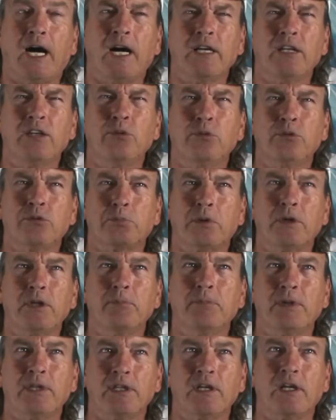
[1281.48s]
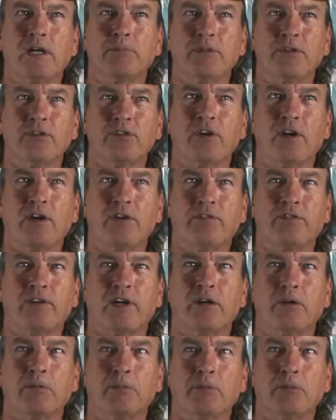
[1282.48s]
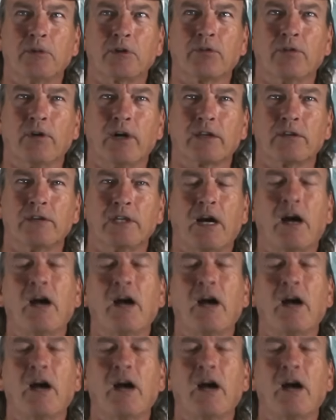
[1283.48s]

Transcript: he was pretty bitten up, if I remember correctly.